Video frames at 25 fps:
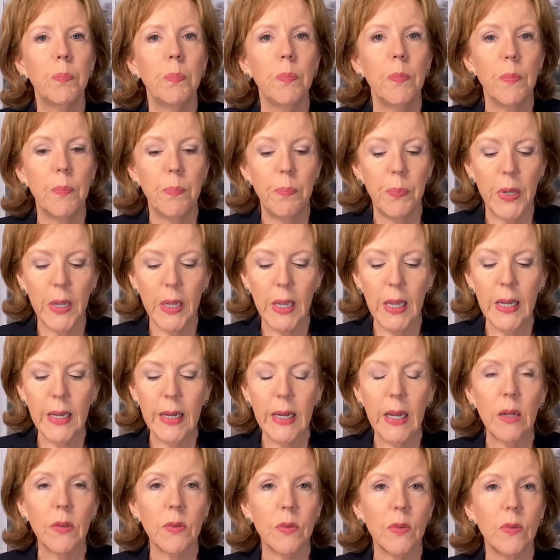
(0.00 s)
picking
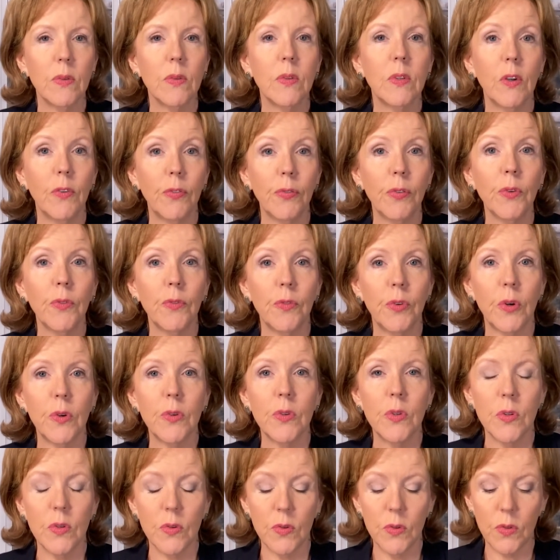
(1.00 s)
out different
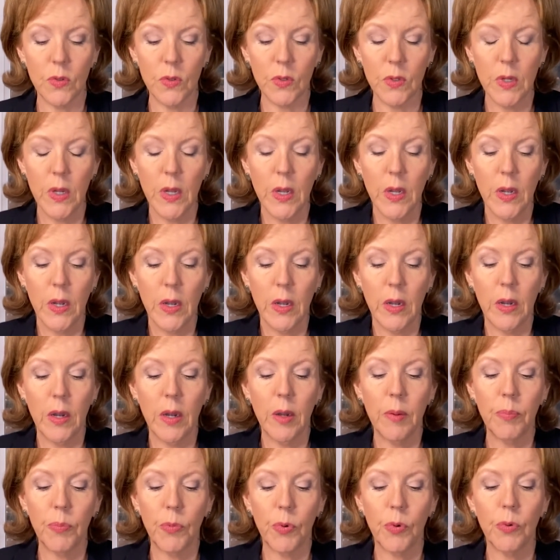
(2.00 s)
verses
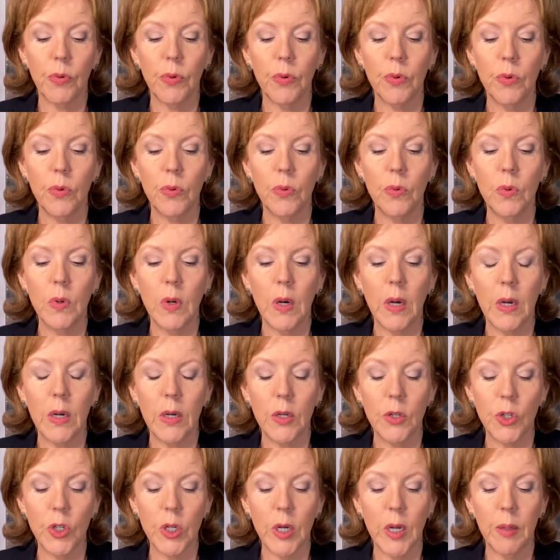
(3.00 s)
up through
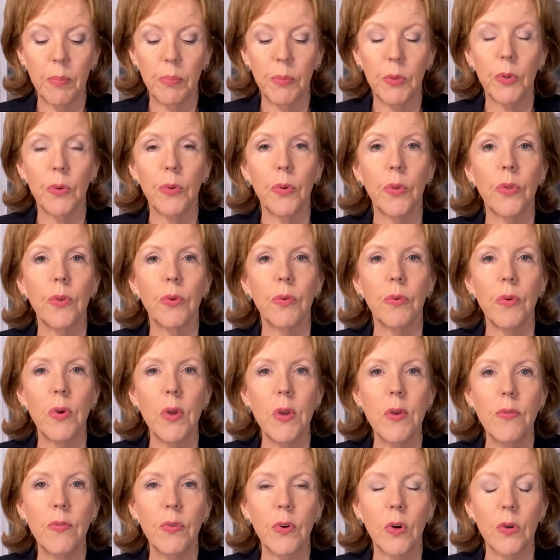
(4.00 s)
chapter
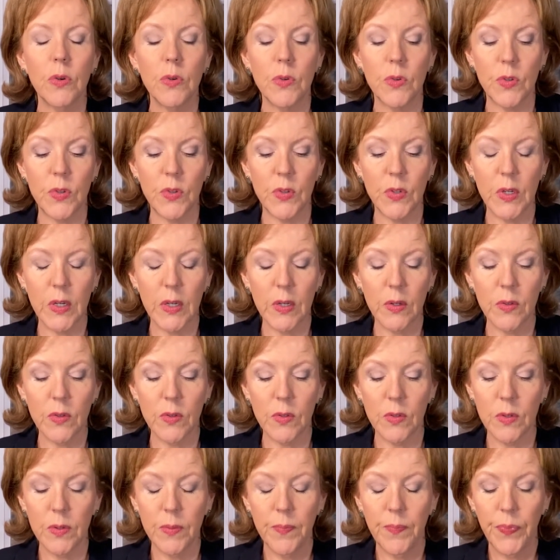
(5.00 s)
3, verse
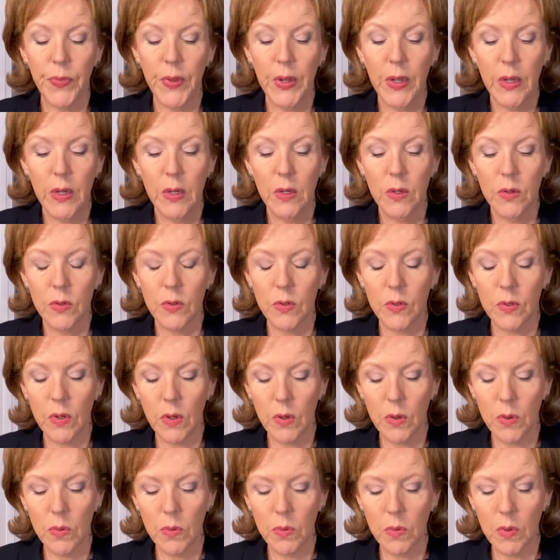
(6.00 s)
6.
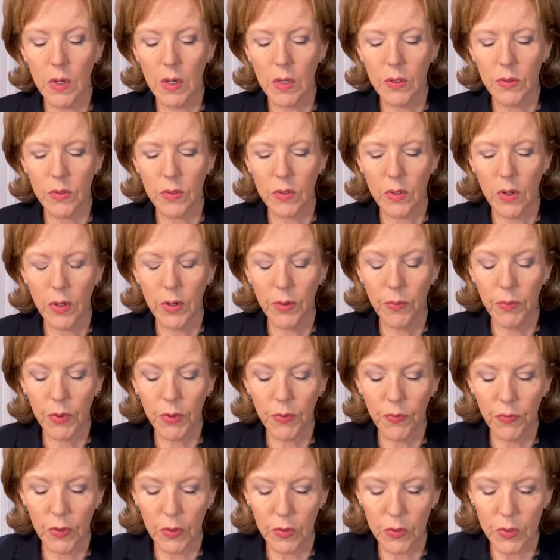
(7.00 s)
So starting
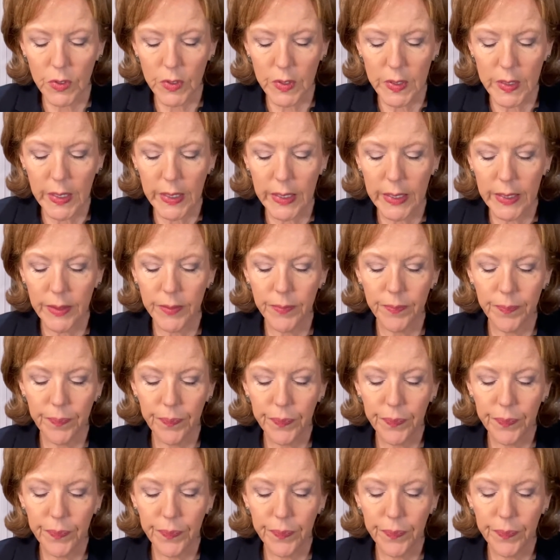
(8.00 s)
with verse 10.